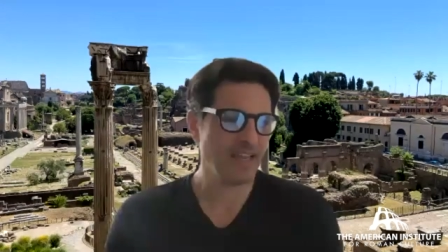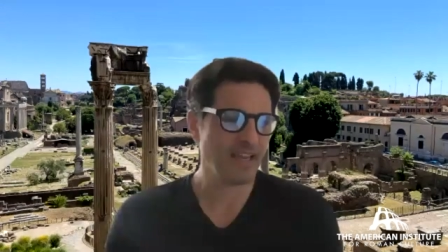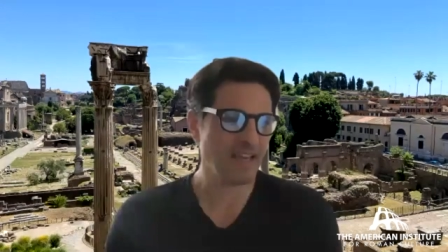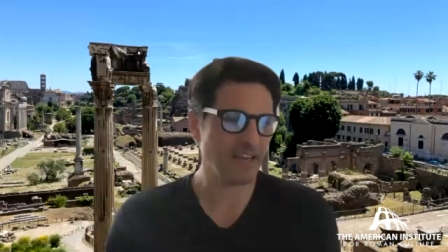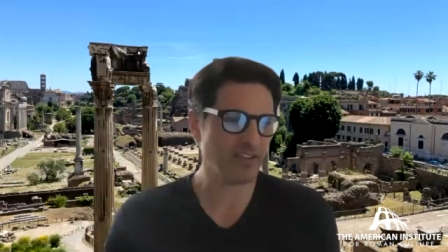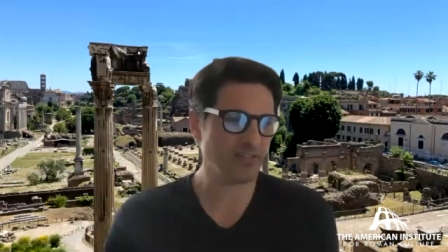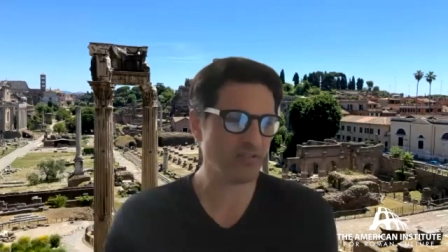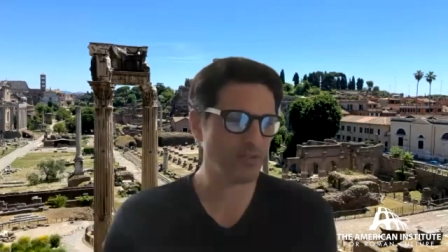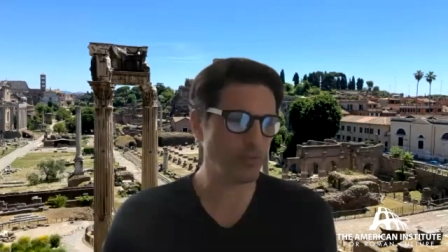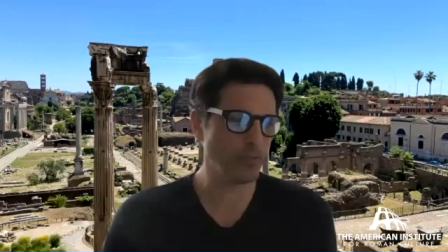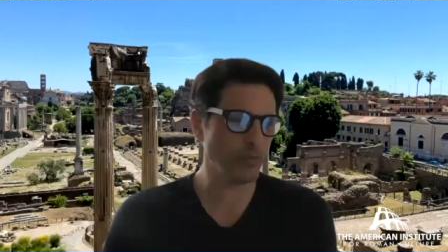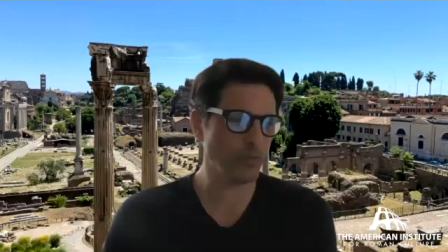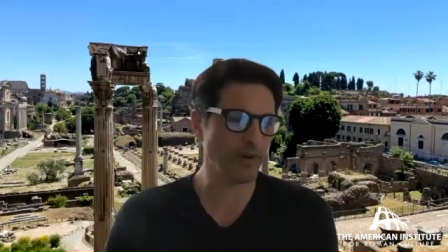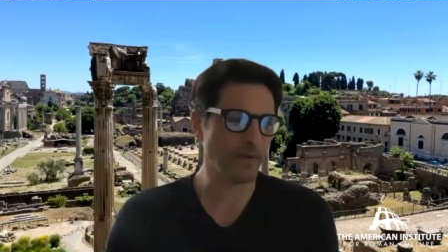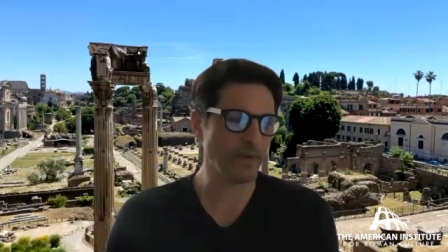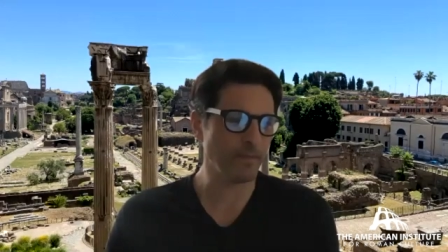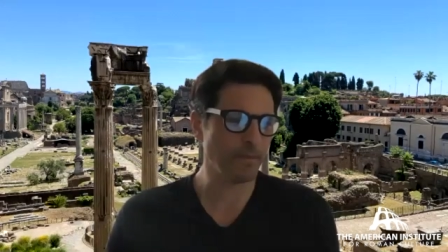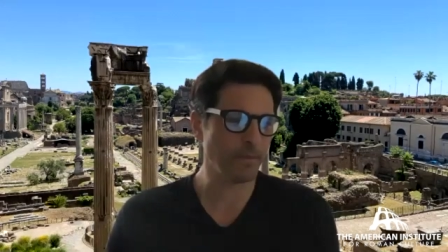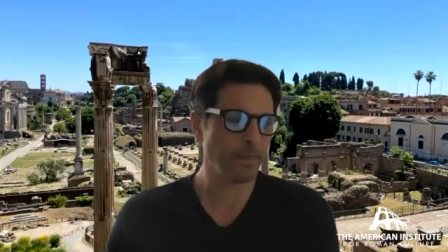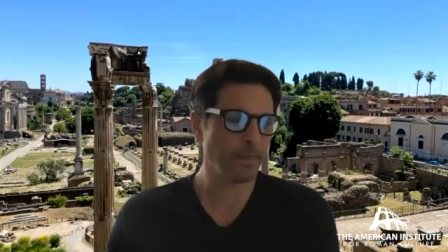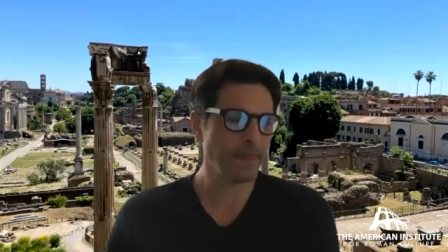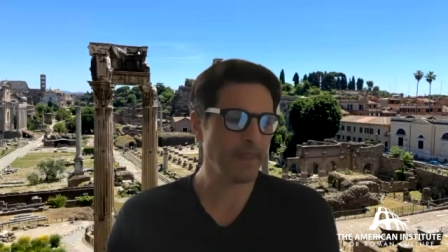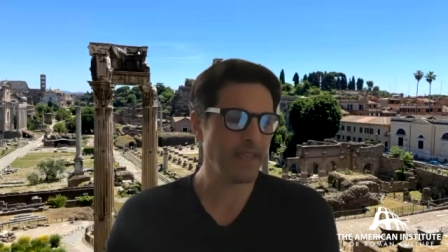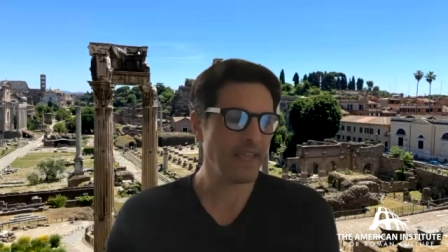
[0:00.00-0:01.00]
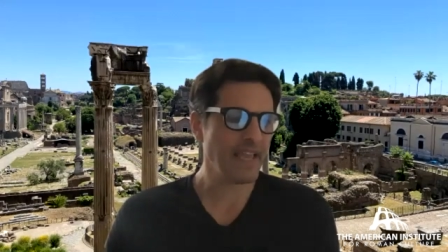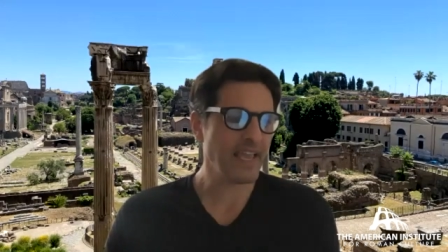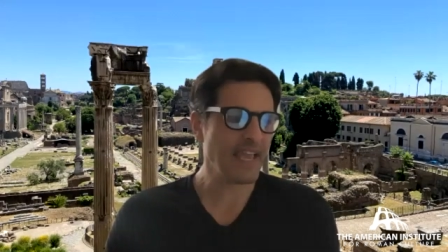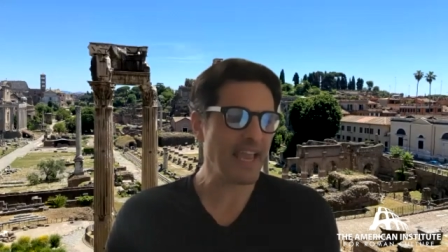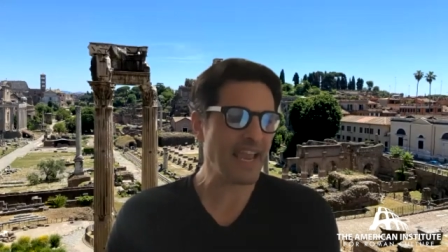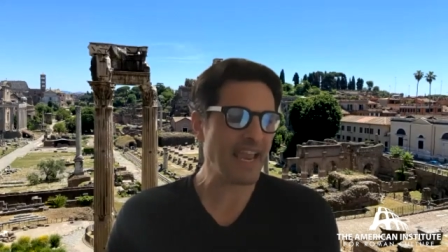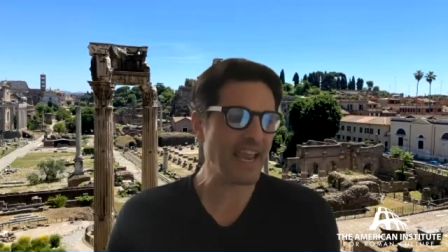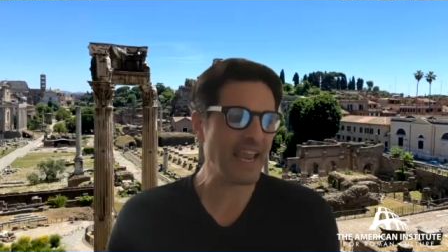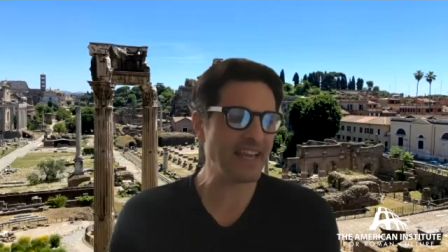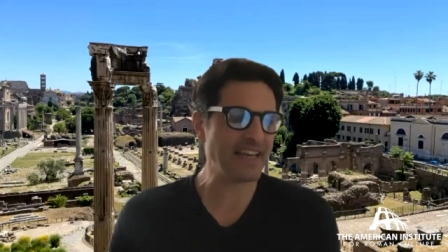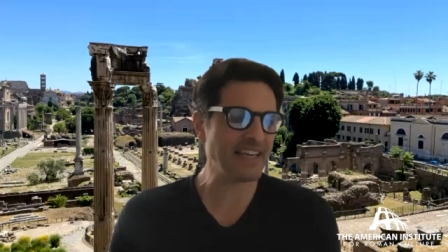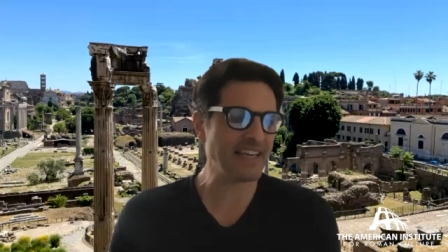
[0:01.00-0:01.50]
as it were.
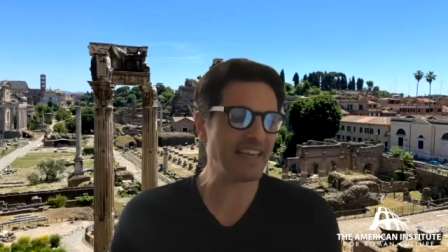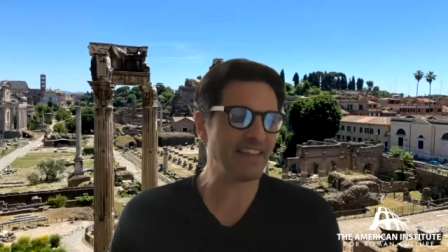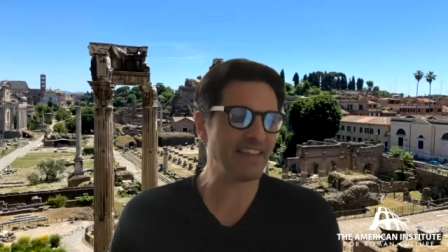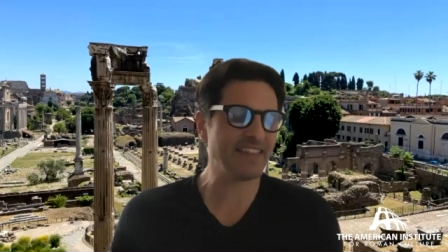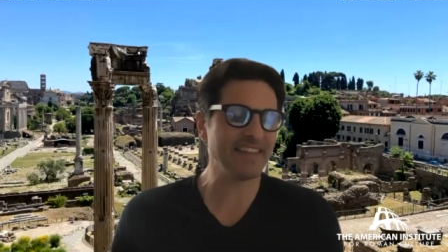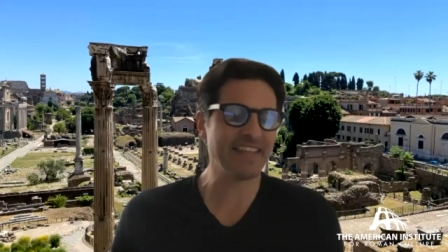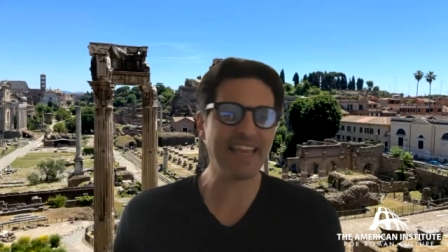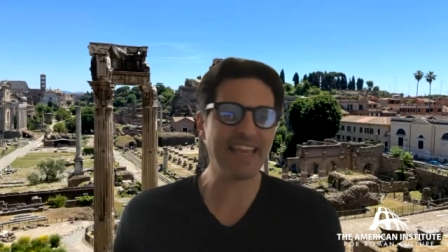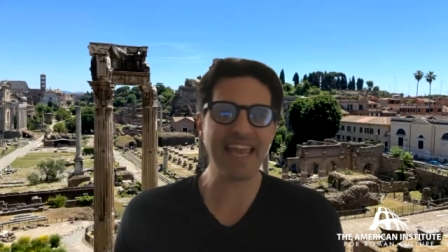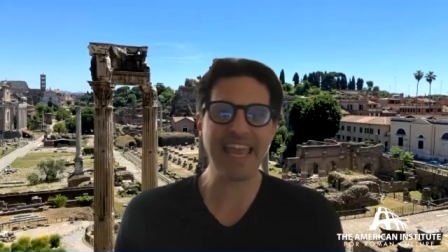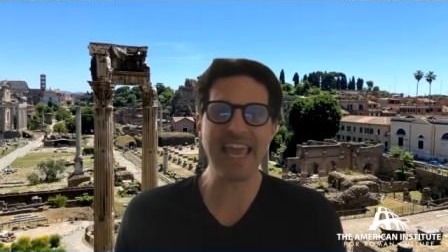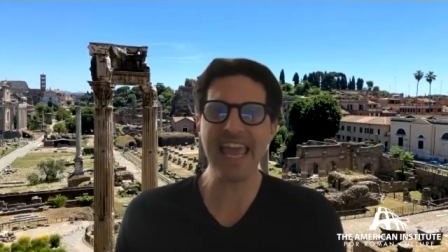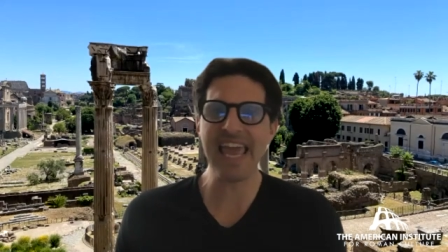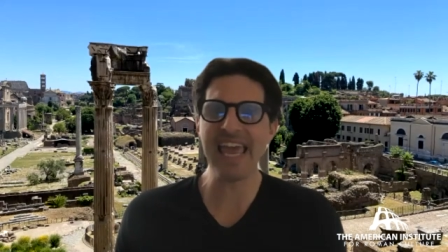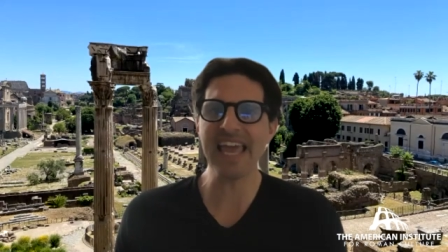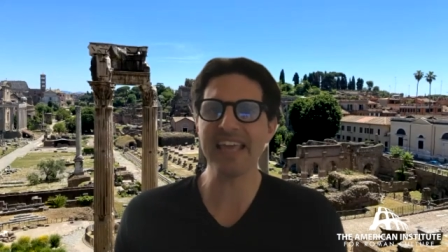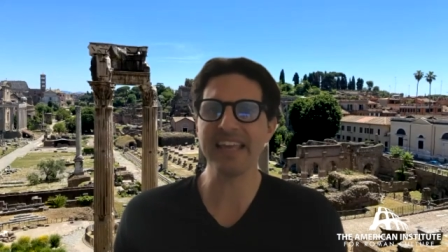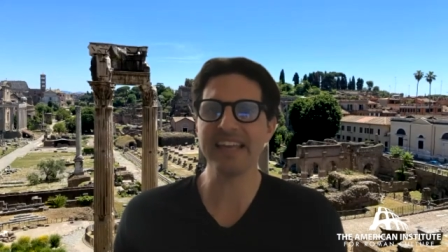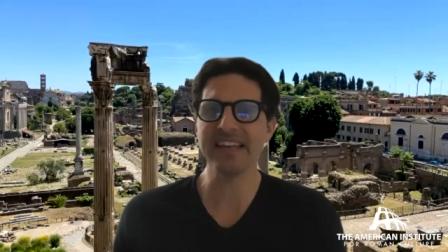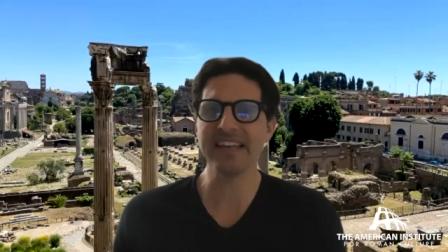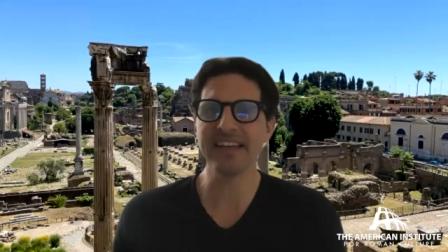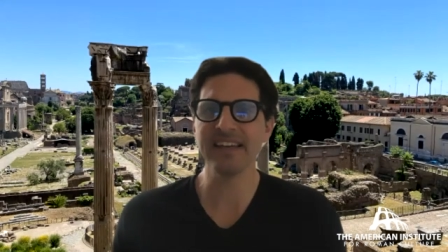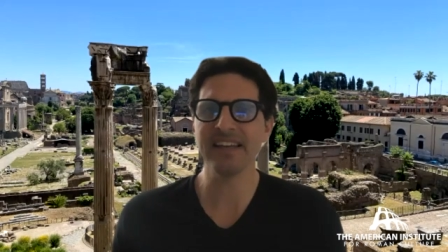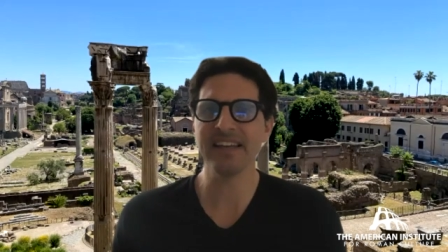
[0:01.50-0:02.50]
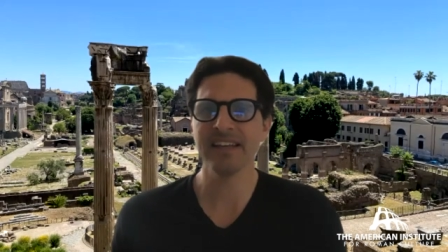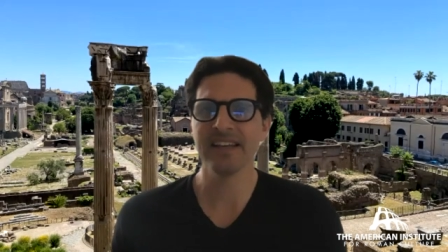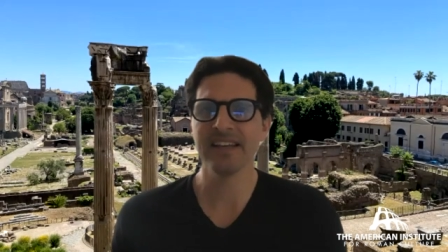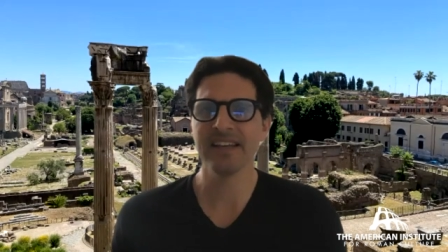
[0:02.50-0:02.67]
And in the end,